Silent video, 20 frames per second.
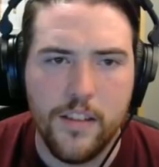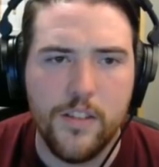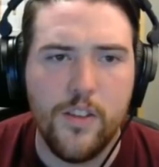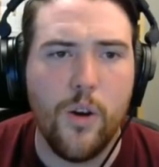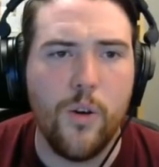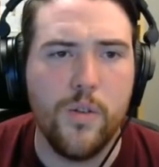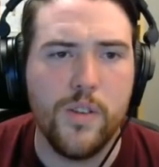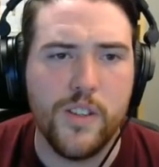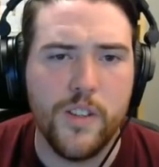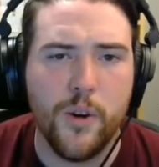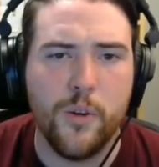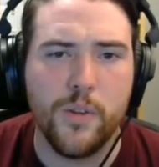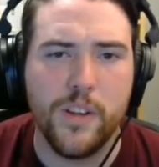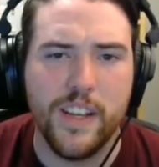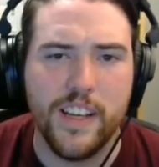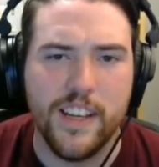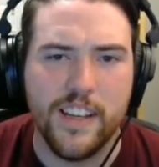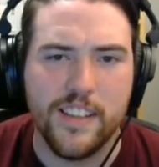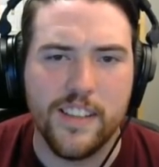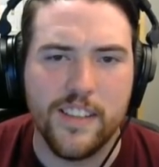No, it
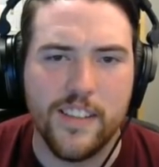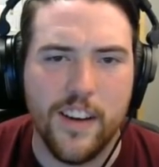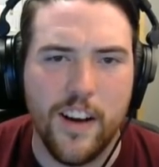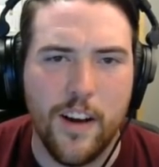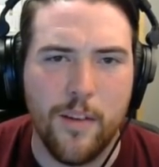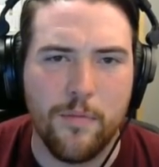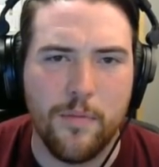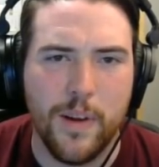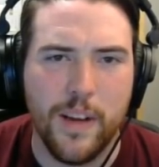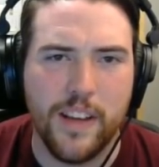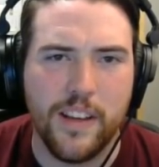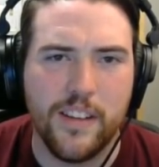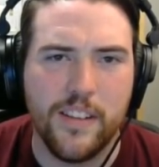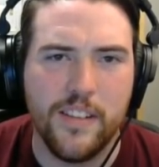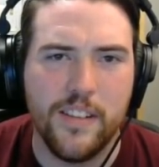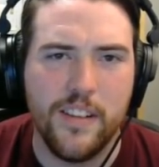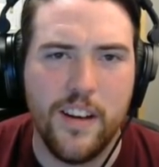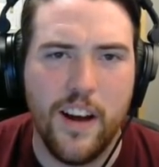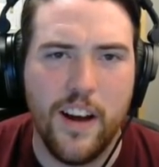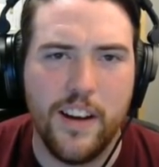totally is. I'm like
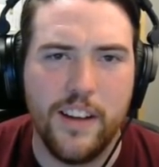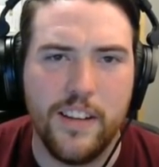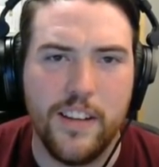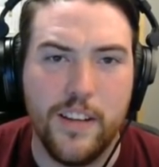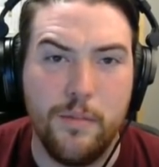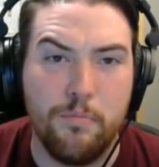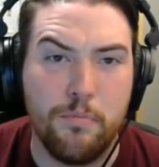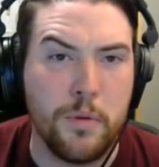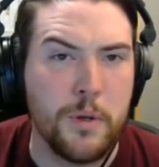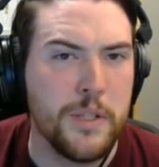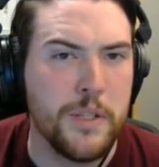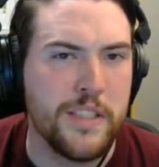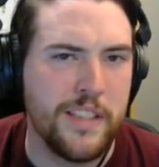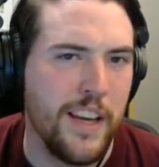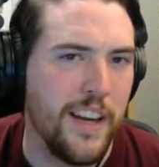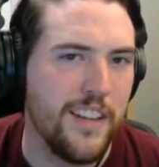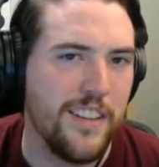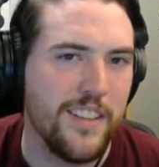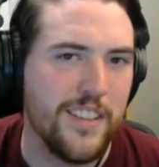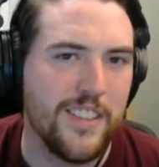
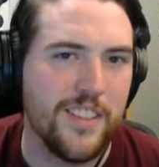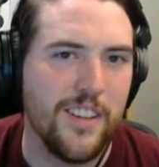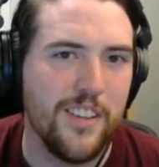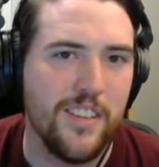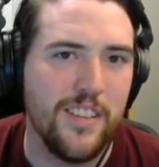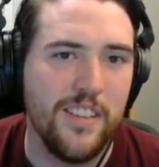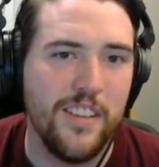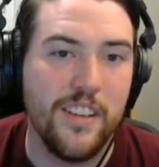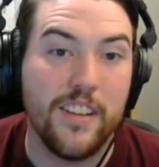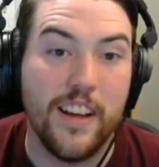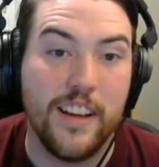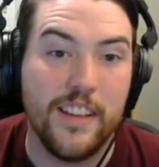90% certain.